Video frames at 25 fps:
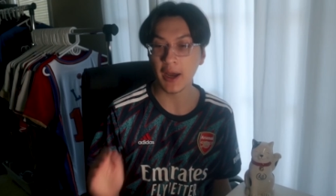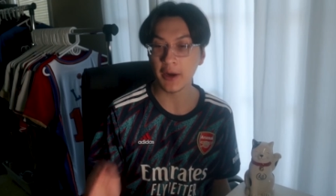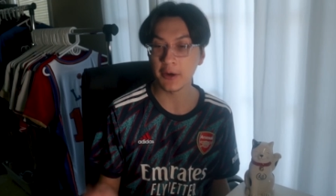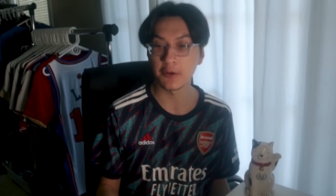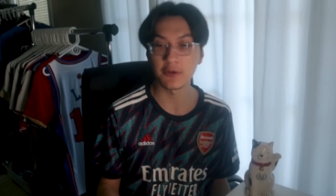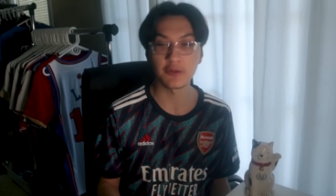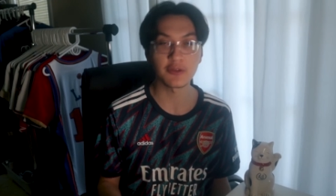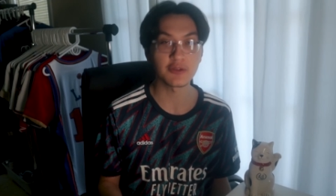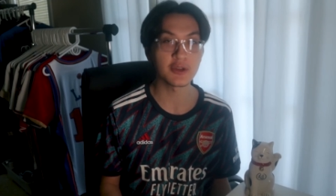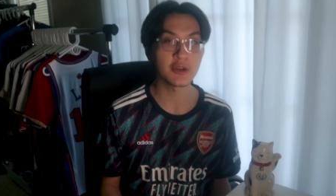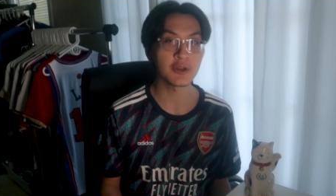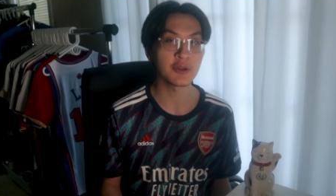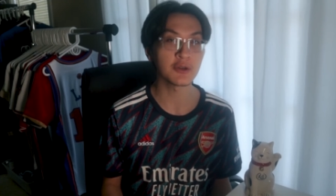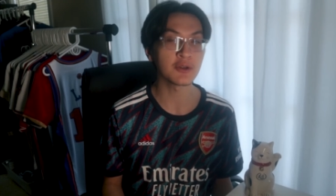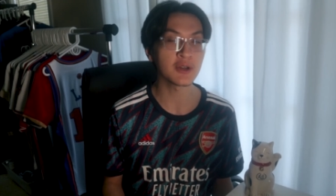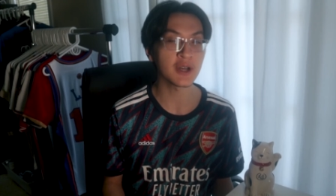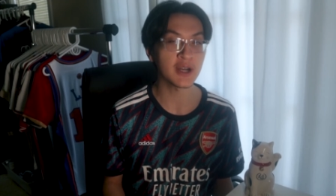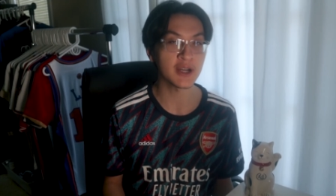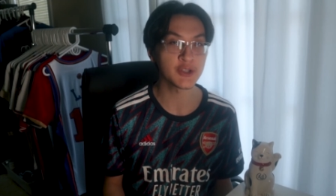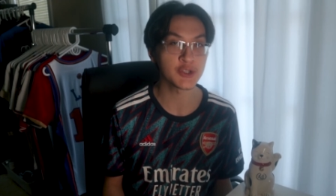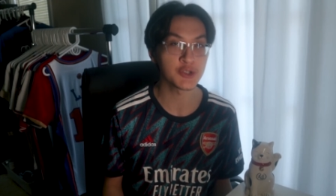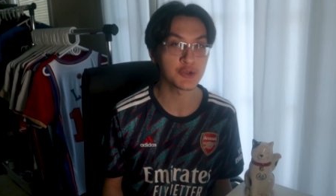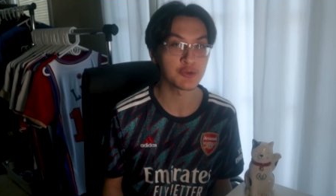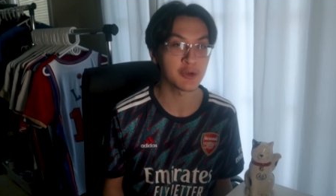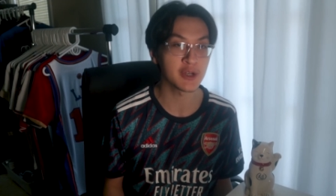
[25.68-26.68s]
I don't think you
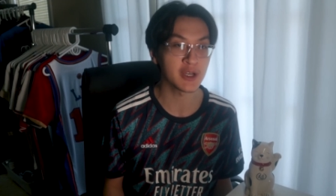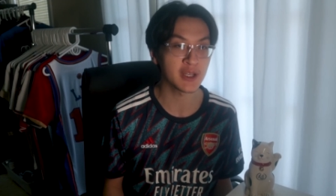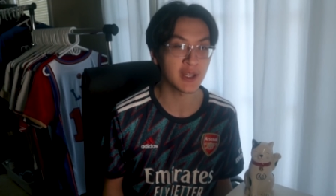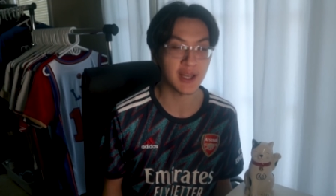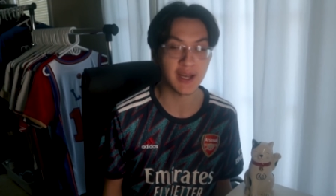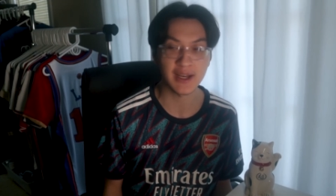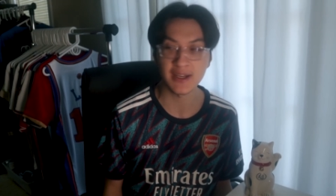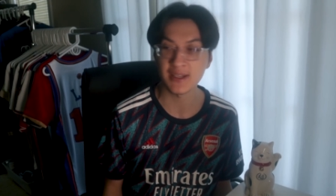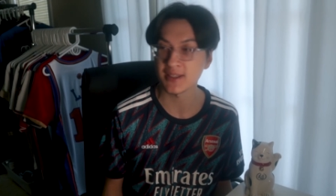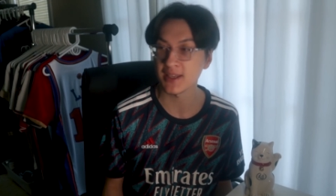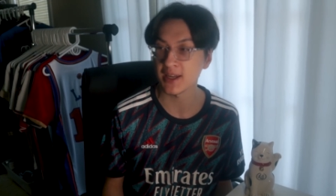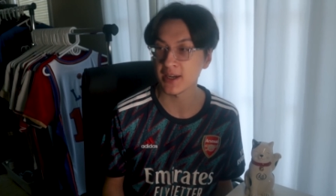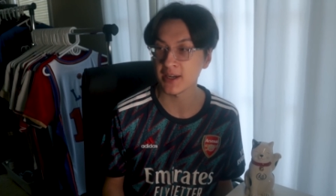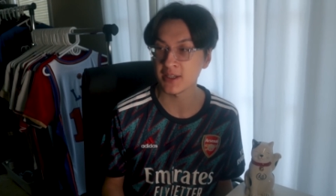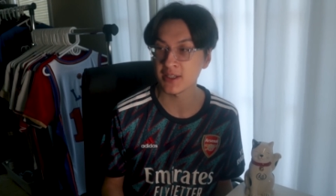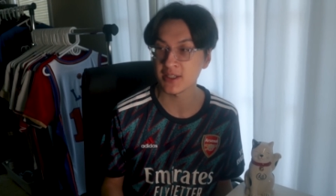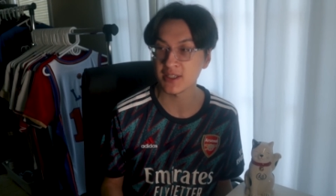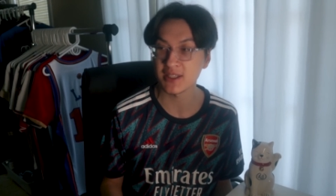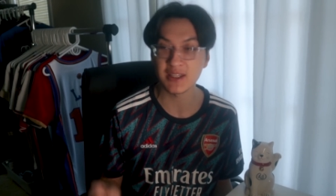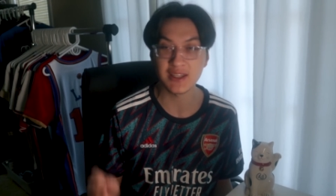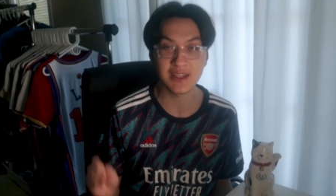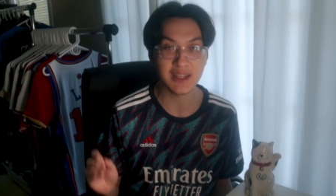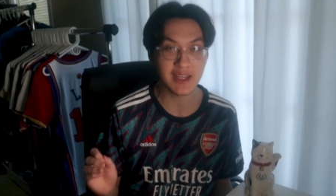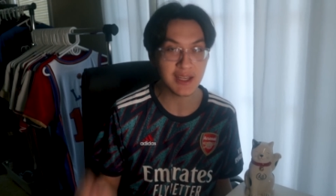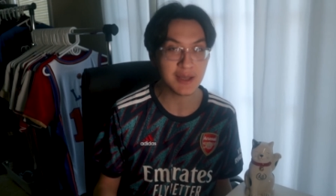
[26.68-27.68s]
guys realize that
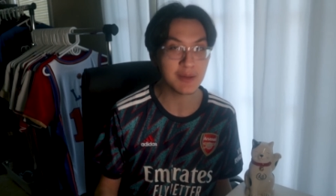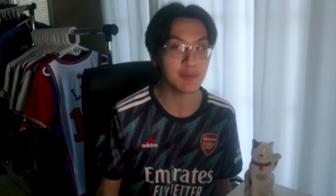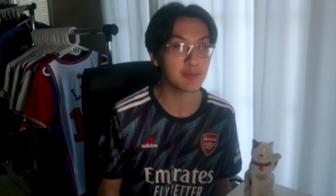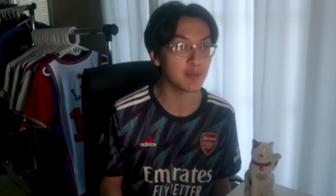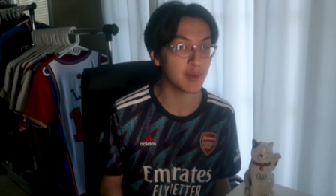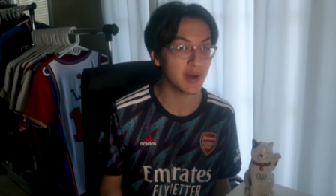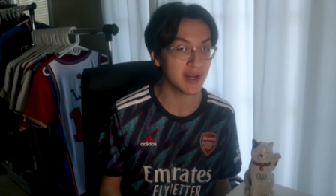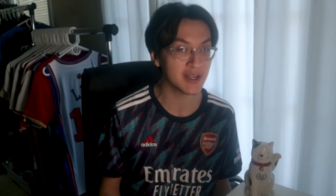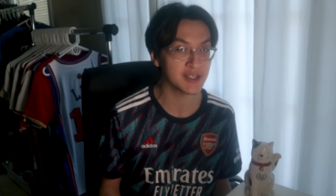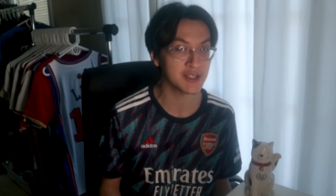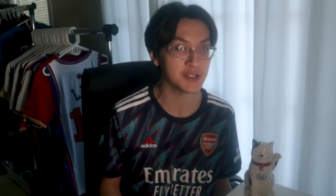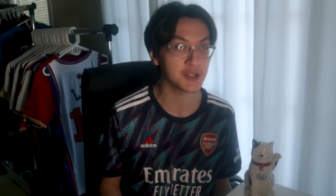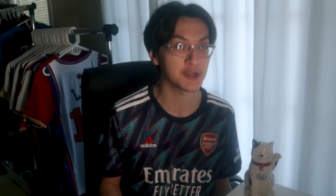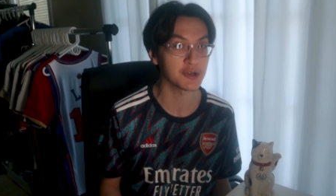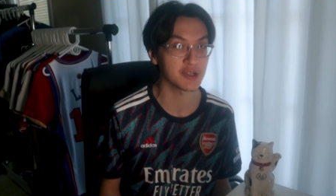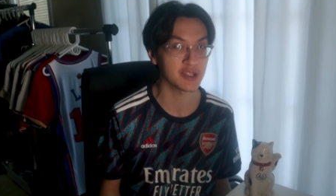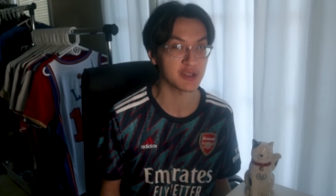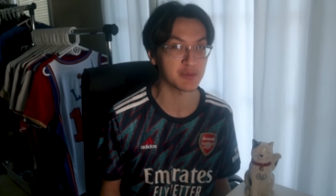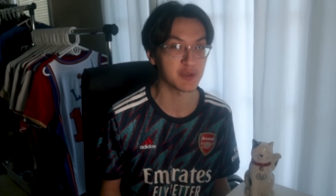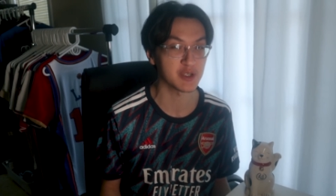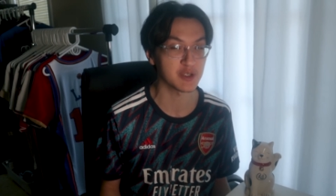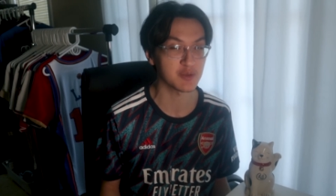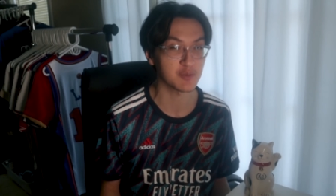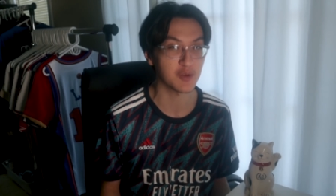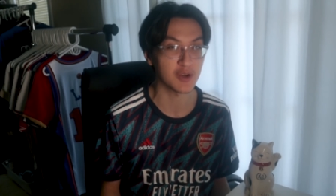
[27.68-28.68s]
is the best
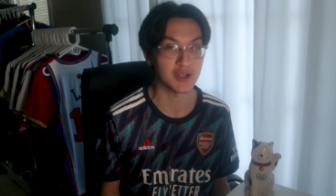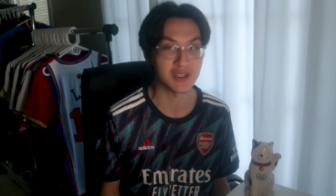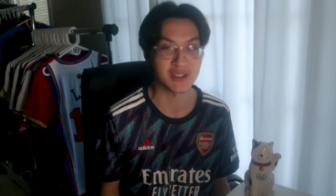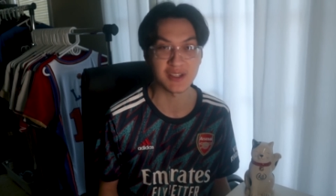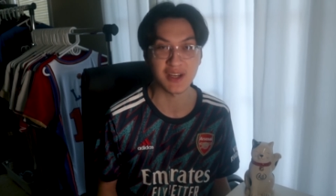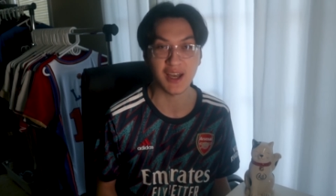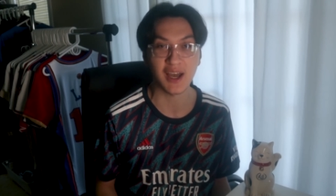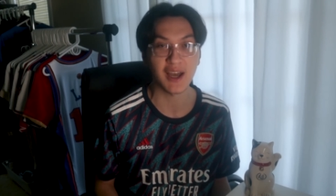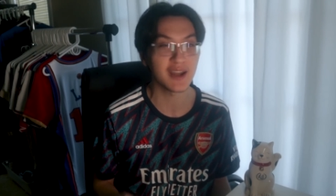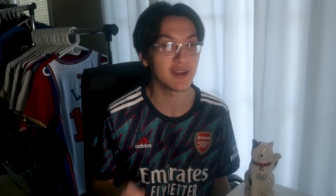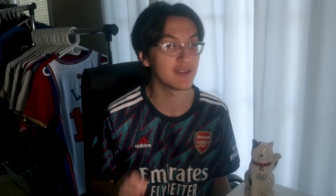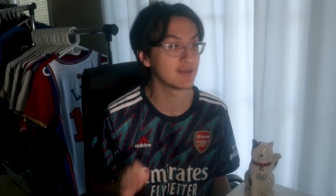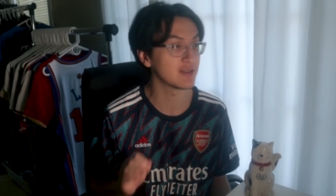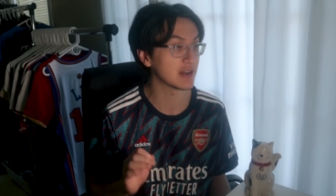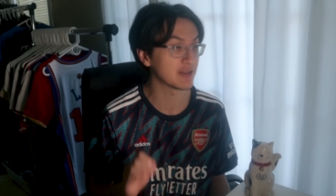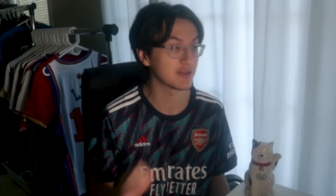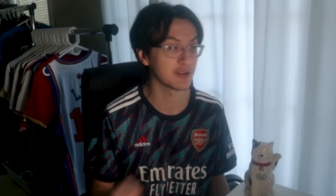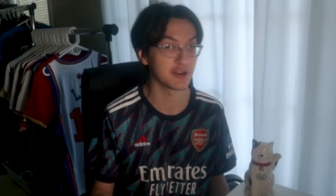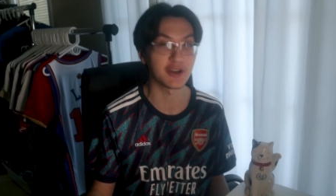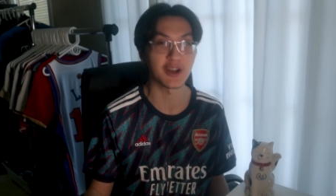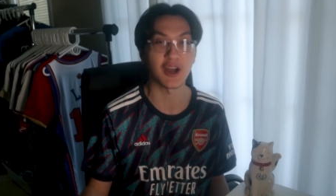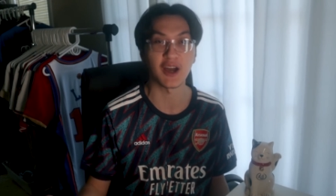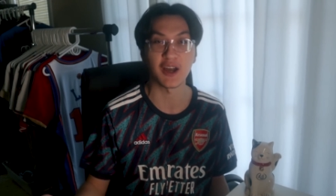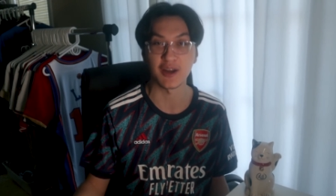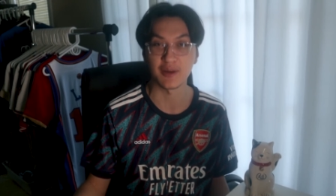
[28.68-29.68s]
Christmas present I have
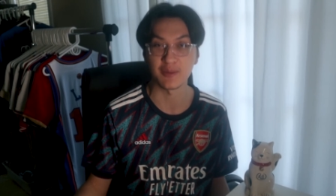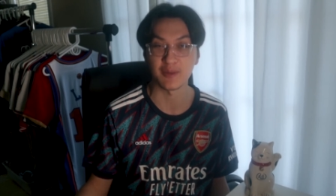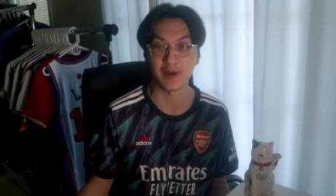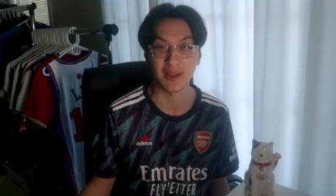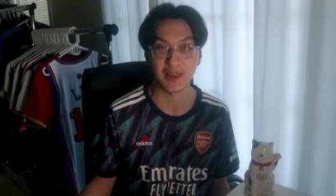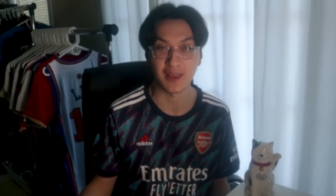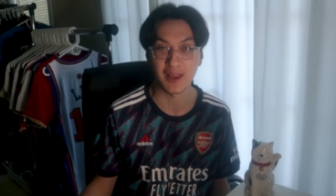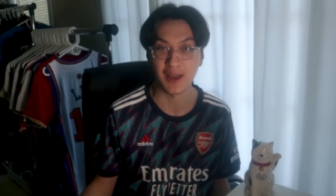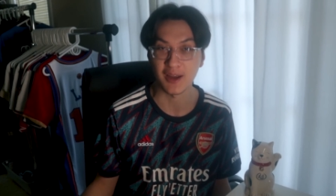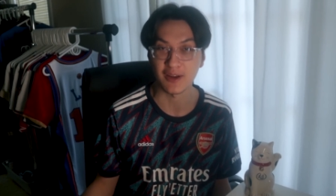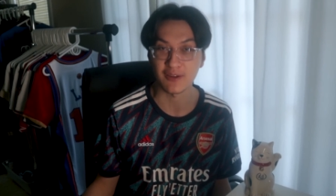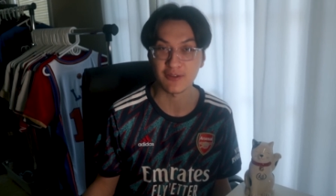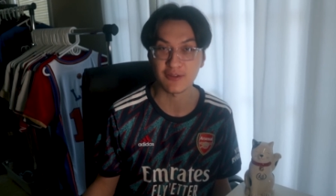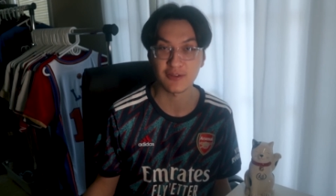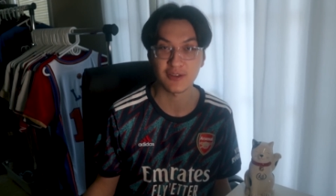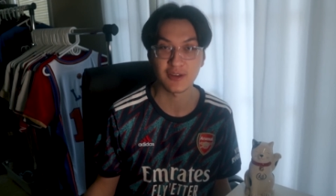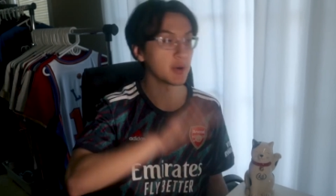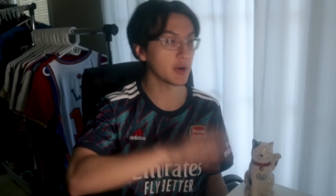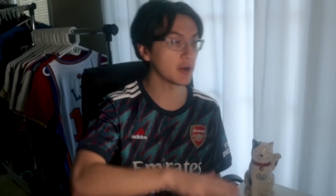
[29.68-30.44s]
ever gotten in my life.